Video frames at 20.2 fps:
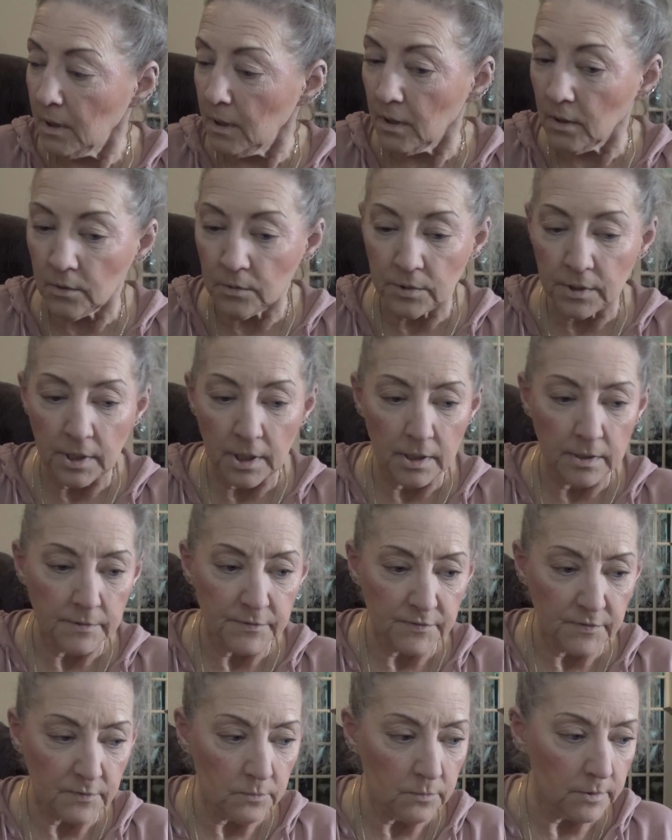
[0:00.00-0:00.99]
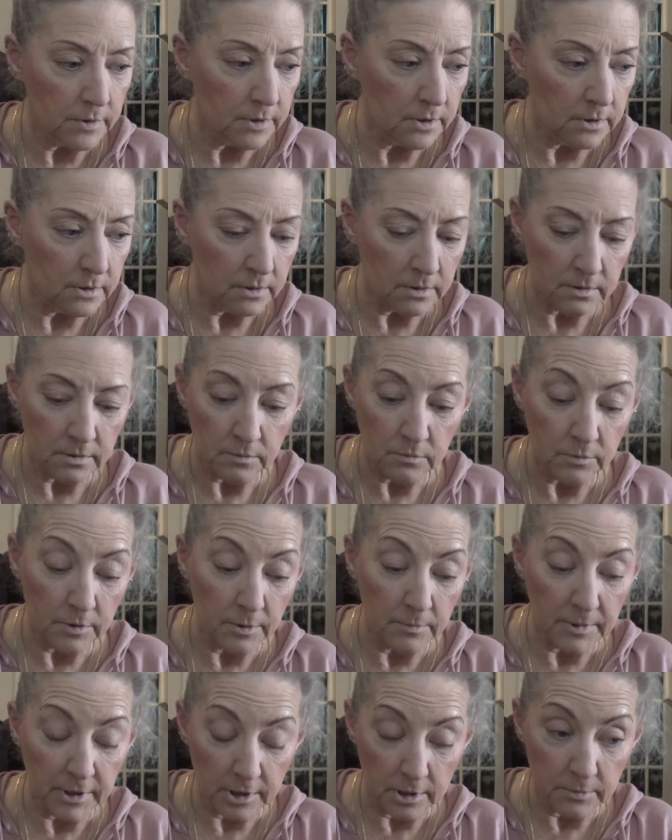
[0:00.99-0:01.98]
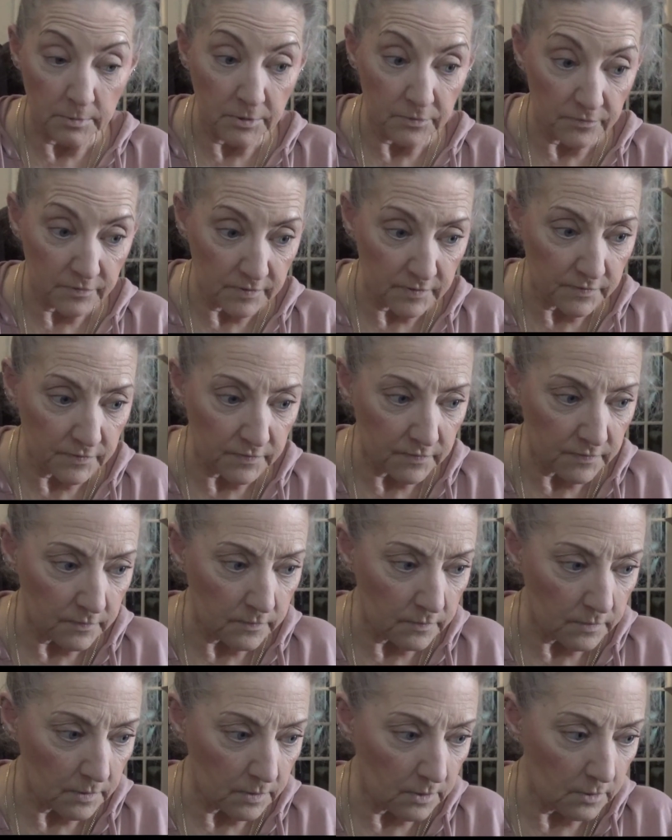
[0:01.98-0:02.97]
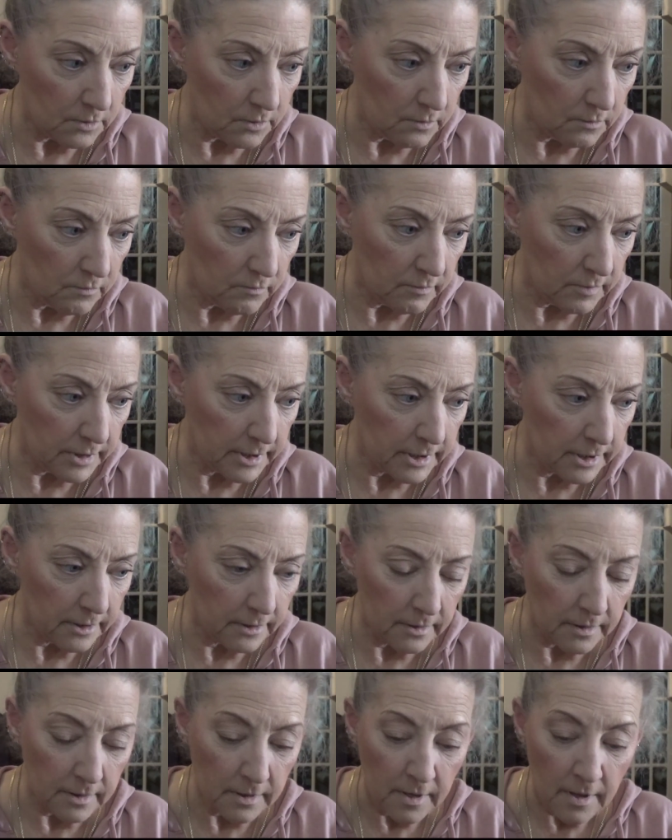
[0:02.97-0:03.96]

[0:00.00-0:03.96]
Okay, so where am I gonna move this? Over here.